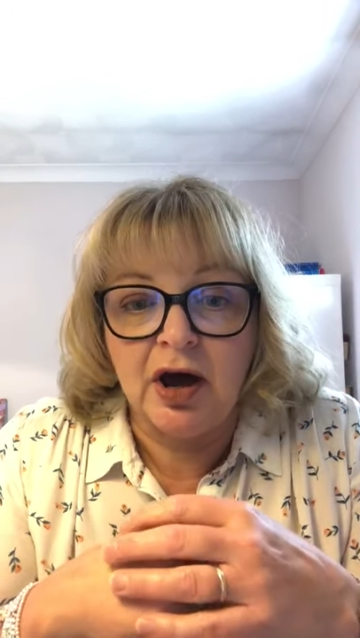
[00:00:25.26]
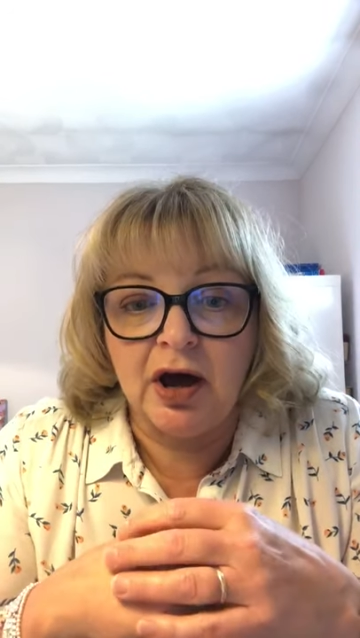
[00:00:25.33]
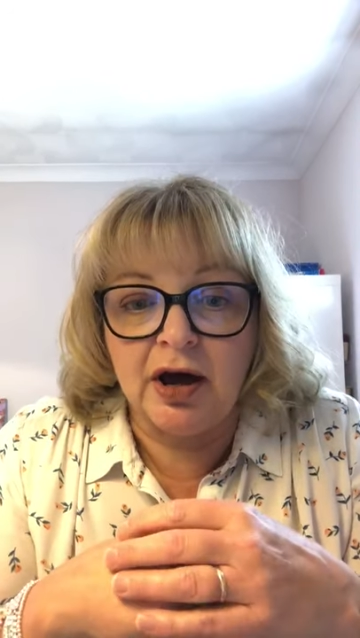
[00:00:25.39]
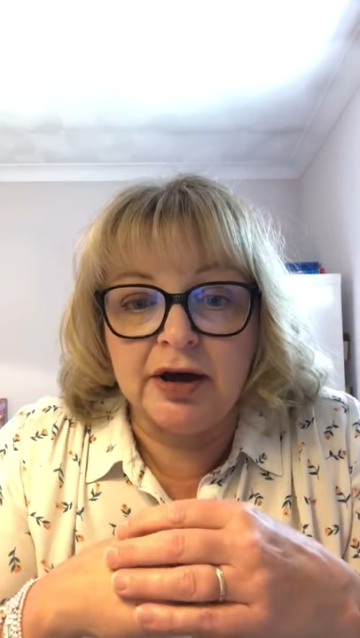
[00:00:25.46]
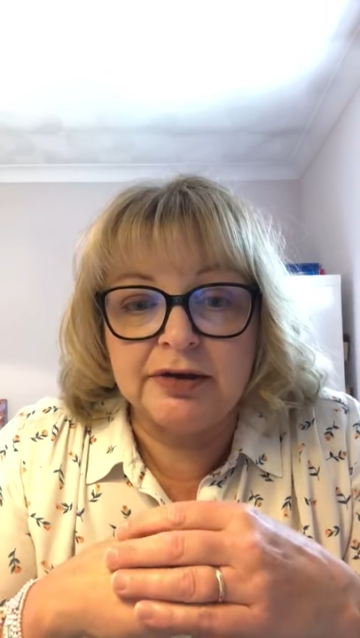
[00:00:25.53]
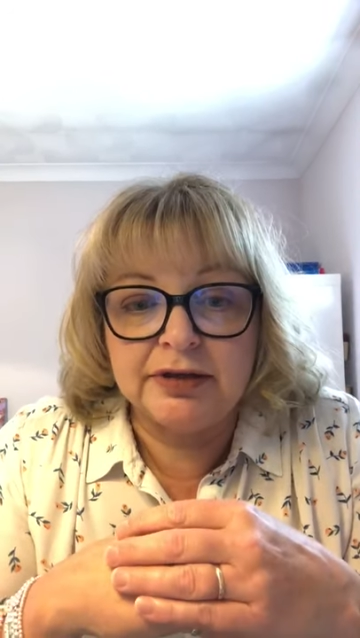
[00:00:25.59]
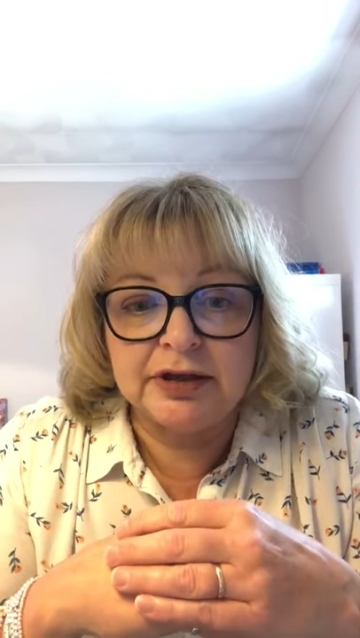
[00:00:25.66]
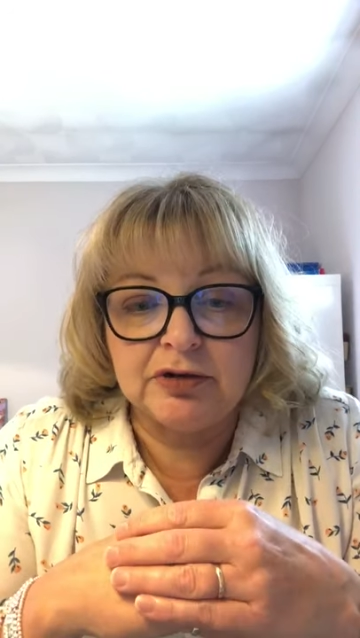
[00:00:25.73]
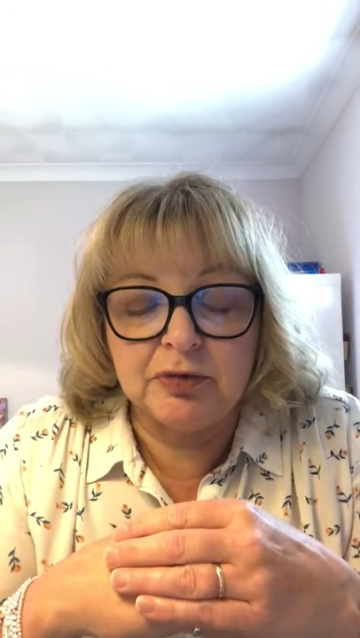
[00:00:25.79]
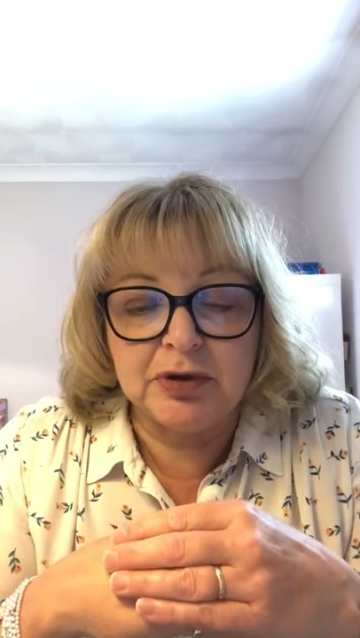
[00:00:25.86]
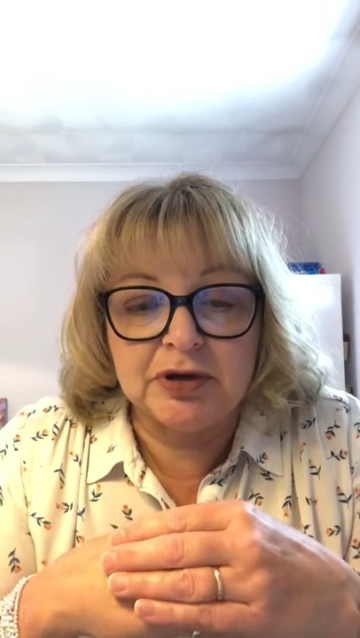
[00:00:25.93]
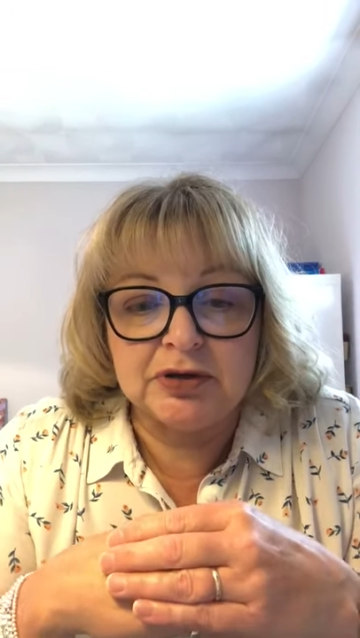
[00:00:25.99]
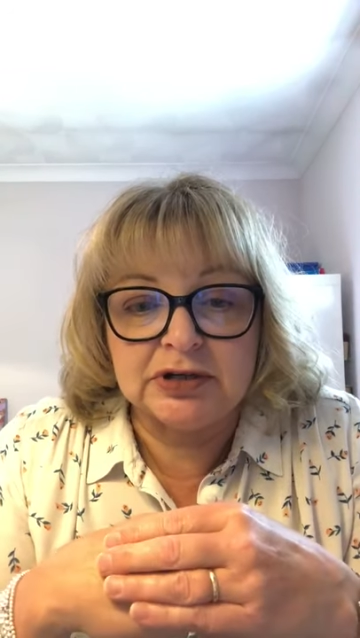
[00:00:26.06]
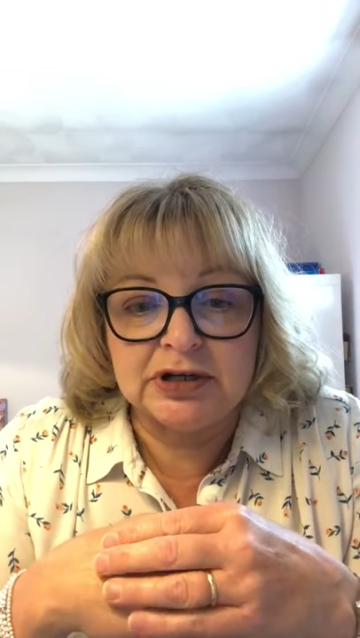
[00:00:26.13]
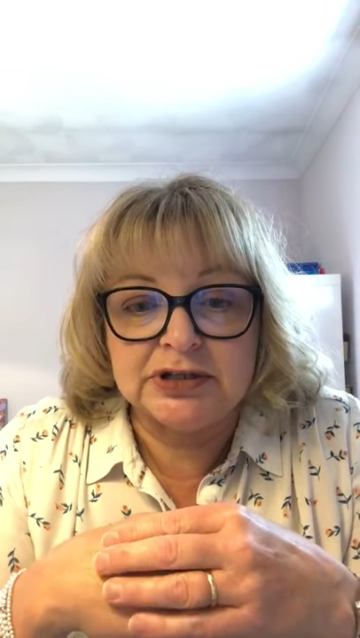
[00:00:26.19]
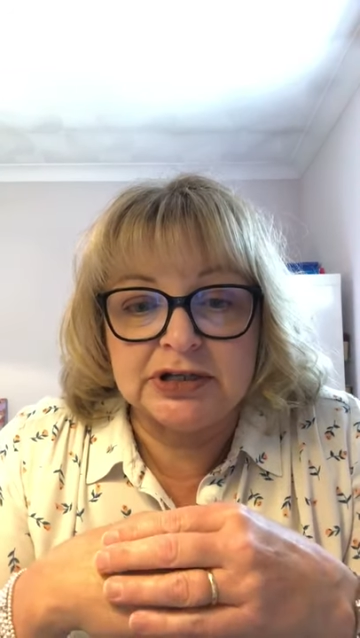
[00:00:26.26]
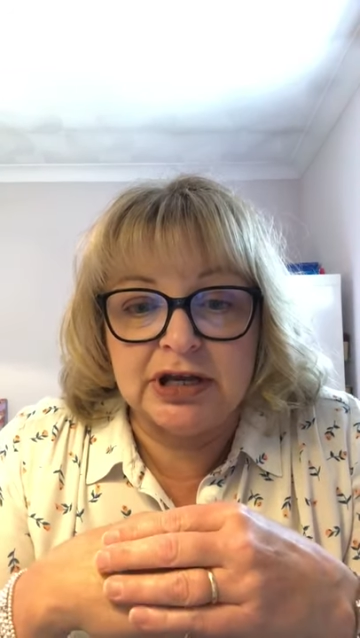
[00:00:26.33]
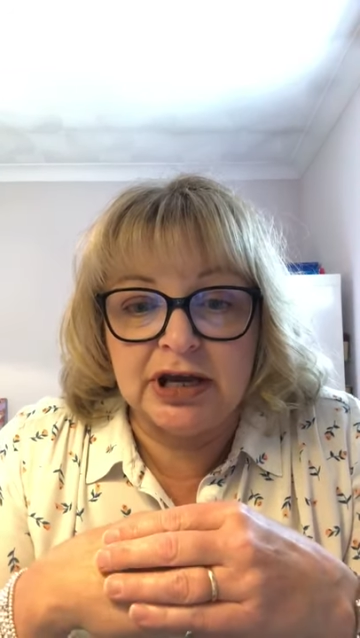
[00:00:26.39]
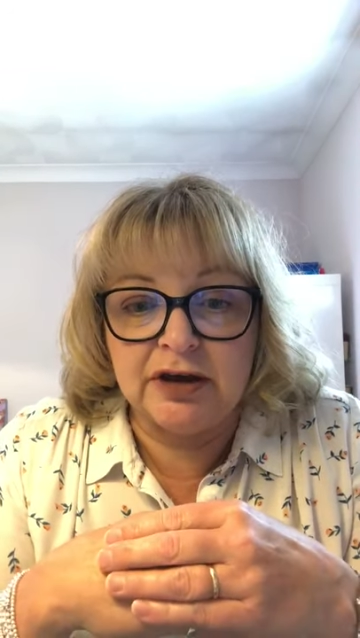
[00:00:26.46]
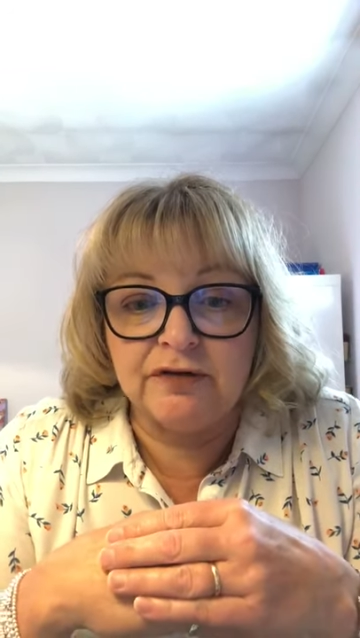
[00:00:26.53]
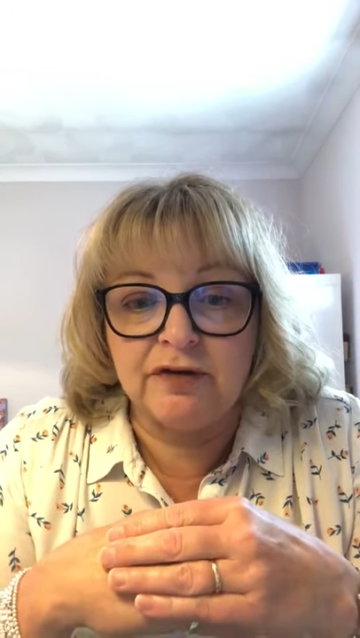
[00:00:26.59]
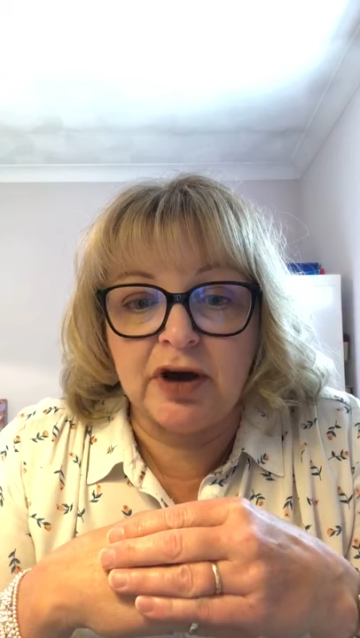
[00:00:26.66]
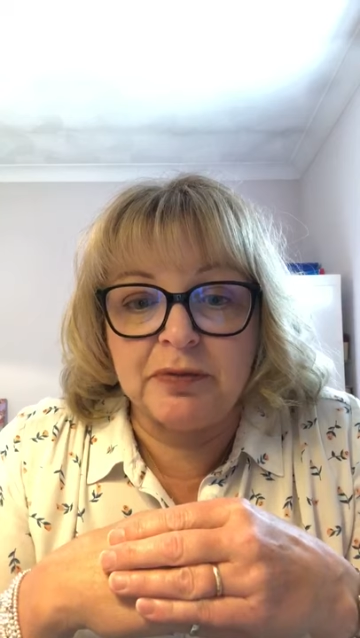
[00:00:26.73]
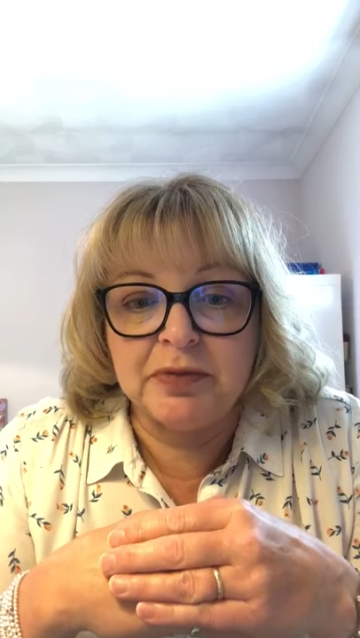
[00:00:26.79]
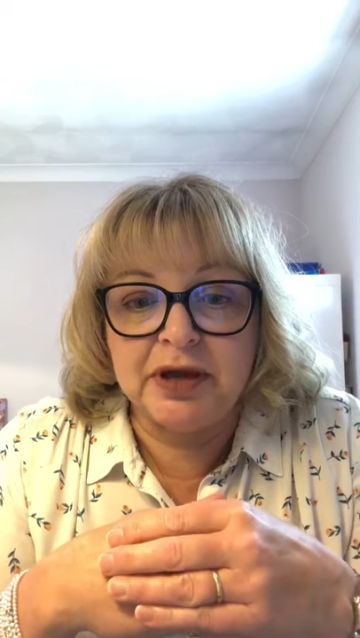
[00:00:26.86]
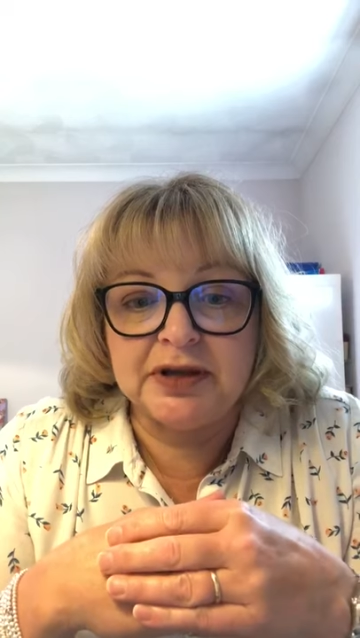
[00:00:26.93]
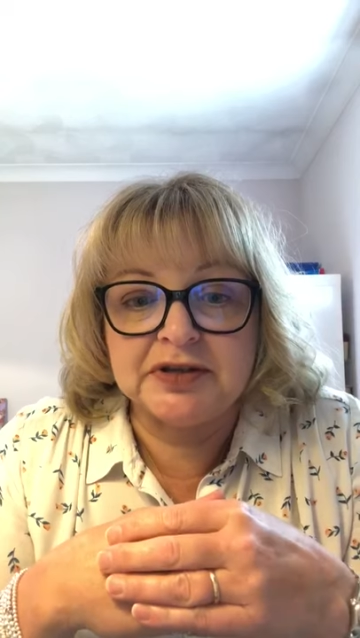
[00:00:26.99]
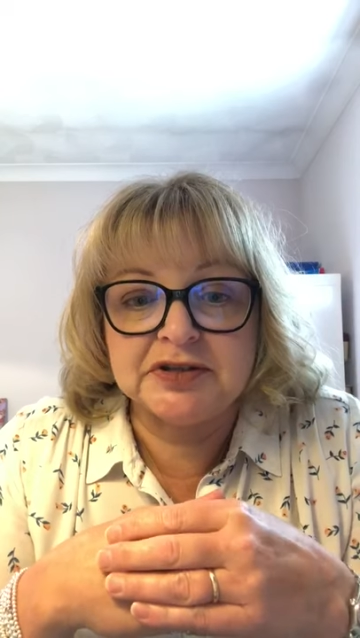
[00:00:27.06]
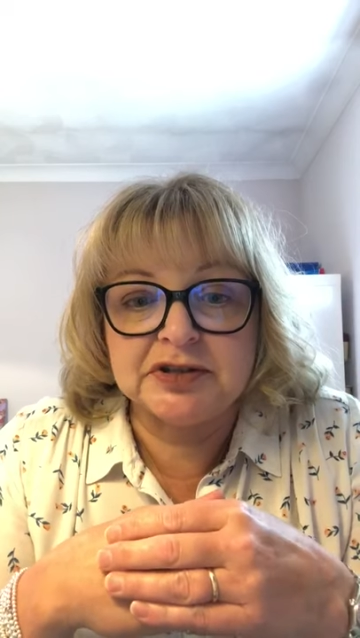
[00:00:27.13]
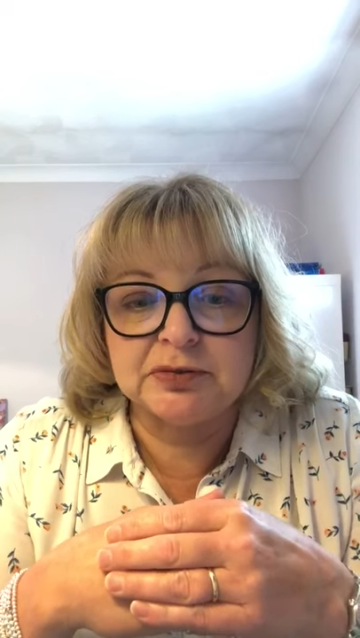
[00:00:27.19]
I think it would be a good idea if I
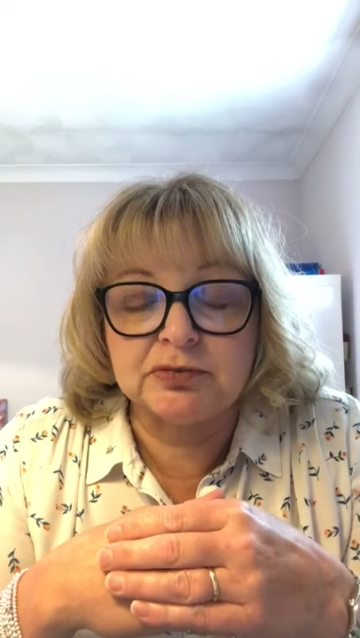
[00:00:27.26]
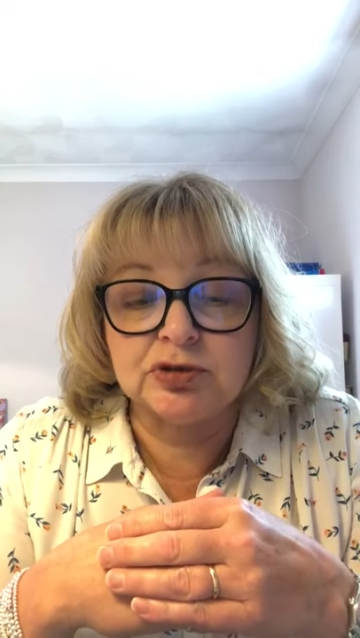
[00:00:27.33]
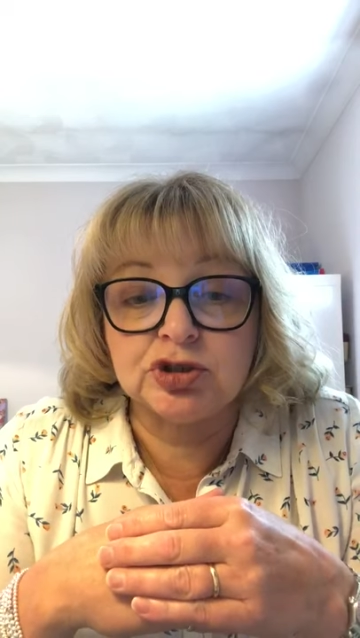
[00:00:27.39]
make some